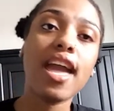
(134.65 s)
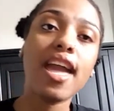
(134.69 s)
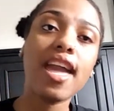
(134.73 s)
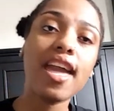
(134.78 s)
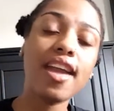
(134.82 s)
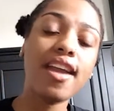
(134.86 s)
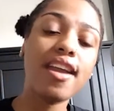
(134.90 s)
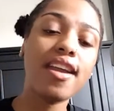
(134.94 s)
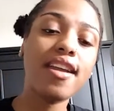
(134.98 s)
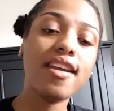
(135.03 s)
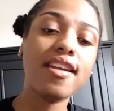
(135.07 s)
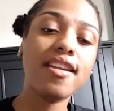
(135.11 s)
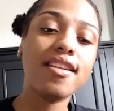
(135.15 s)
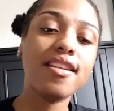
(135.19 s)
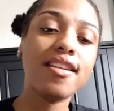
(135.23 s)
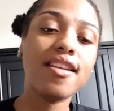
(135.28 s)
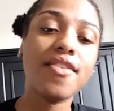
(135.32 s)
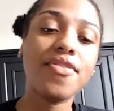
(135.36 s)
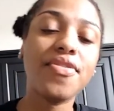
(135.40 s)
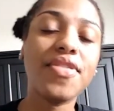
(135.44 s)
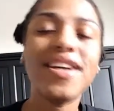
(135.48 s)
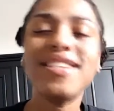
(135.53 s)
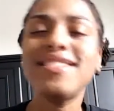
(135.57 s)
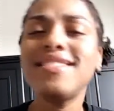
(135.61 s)
And
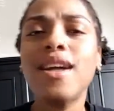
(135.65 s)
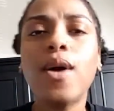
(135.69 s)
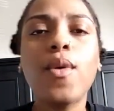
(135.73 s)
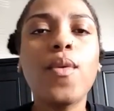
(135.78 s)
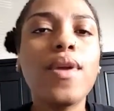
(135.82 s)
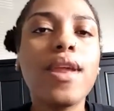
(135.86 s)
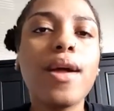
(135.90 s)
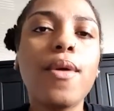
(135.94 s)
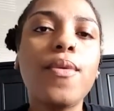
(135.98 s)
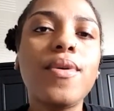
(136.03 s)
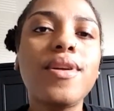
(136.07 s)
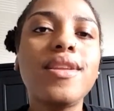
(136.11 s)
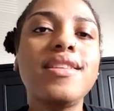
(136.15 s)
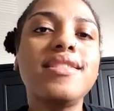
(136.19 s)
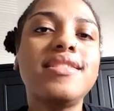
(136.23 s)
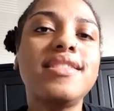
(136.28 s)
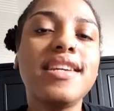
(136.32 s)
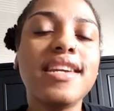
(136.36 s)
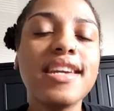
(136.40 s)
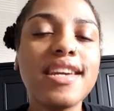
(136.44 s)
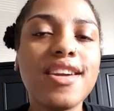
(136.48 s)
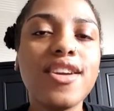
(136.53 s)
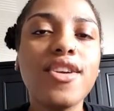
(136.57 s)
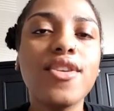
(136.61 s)
that's not what I wanted
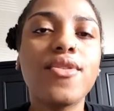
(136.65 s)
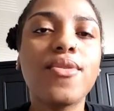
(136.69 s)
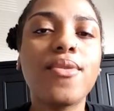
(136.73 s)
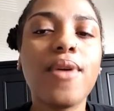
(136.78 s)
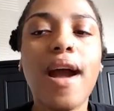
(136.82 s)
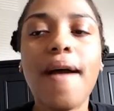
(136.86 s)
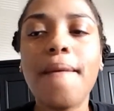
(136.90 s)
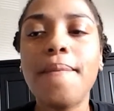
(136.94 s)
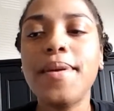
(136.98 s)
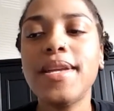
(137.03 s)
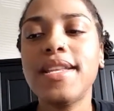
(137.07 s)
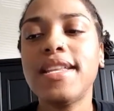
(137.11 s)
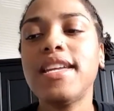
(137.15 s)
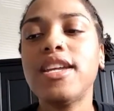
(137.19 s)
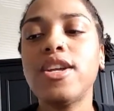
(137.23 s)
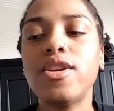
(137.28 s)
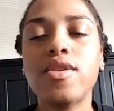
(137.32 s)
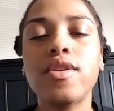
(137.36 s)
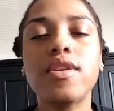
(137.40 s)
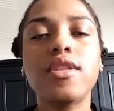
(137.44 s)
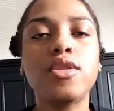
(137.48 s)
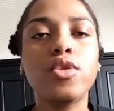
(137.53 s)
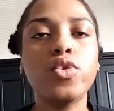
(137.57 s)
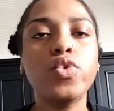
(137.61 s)
to hear. I've been
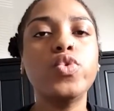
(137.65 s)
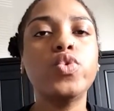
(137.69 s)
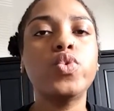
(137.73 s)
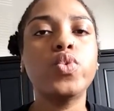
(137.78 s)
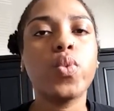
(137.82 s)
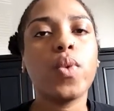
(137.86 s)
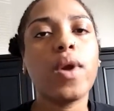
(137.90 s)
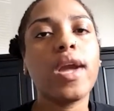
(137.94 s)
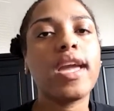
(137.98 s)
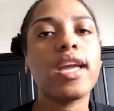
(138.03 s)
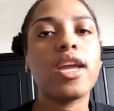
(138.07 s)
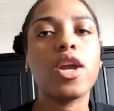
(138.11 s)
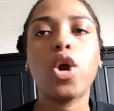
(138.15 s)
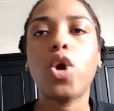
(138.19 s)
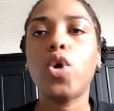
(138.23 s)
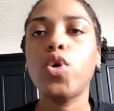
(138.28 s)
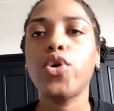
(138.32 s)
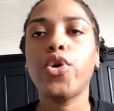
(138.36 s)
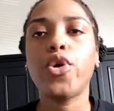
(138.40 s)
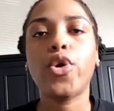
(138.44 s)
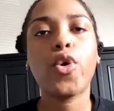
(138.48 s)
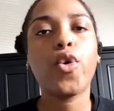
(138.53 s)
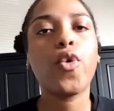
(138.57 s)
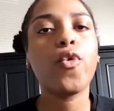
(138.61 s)
hearing lose weight, oh,
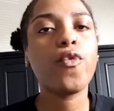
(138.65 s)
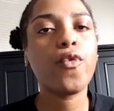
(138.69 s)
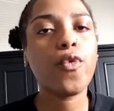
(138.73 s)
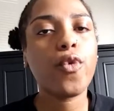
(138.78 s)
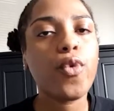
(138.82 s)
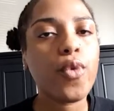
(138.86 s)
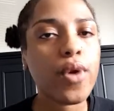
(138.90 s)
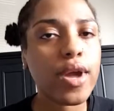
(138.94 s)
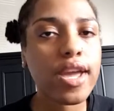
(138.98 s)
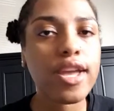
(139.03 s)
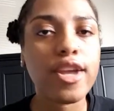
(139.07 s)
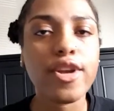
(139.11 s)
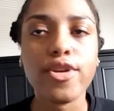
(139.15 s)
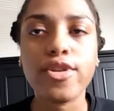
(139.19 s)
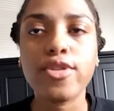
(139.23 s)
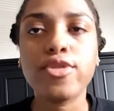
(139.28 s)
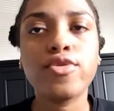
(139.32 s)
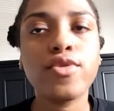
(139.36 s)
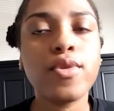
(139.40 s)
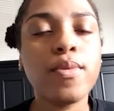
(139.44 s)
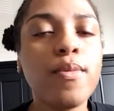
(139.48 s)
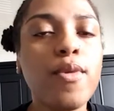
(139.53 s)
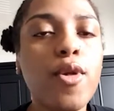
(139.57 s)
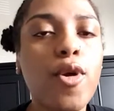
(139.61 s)
you're overweight, you're
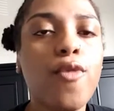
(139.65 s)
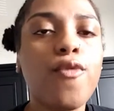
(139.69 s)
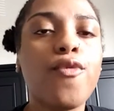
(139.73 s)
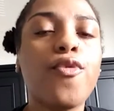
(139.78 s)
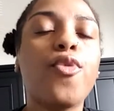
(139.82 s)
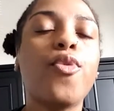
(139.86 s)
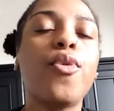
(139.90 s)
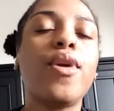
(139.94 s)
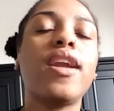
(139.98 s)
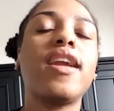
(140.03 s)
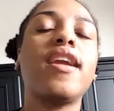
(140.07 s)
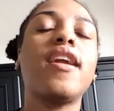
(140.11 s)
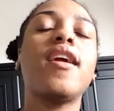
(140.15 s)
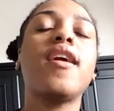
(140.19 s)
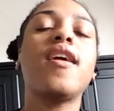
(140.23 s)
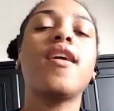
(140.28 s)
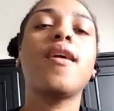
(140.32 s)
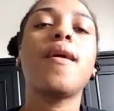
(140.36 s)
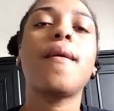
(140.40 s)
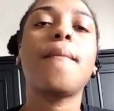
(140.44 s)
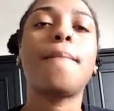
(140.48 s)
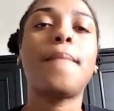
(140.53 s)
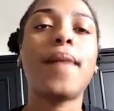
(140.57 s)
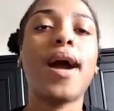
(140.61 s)
extremely overweight
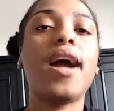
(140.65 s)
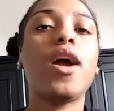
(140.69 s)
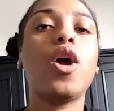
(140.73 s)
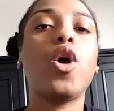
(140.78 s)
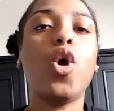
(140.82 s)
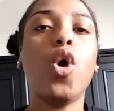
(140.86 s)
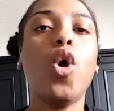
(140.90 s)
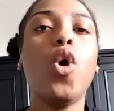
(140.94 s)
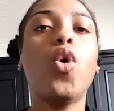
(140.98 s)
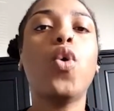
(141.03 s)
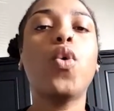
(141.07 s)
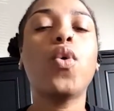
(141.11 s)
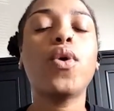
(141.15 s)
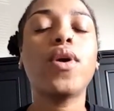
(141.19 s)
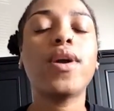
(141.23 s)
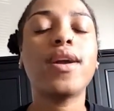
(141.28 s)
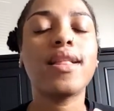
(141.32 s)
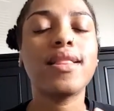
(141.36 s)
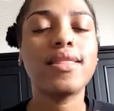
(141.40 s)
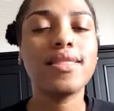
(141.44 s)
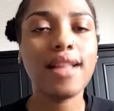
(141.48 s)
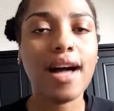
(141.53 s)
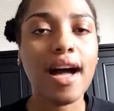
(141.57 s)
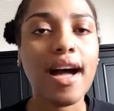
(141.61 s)
my whole
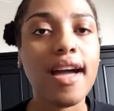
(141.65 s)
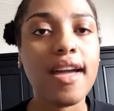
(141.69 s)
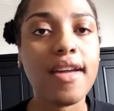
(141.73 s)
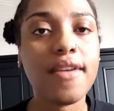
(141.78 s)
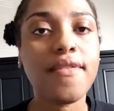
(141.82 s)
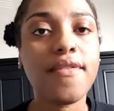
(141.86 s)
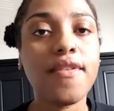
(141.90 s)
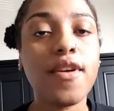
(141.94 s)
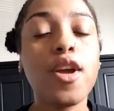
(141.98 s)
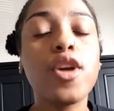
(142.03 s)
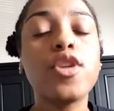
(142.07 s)
life.